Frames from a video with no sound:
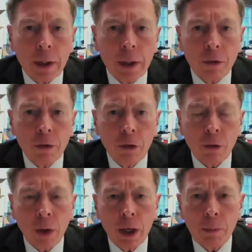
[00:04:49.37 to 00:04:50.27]
in to
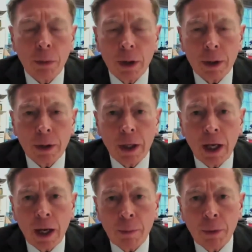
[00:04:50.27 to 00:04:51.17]
try to plug the
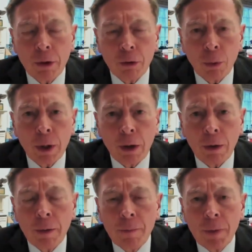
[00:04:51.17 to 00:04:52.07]
gap as well.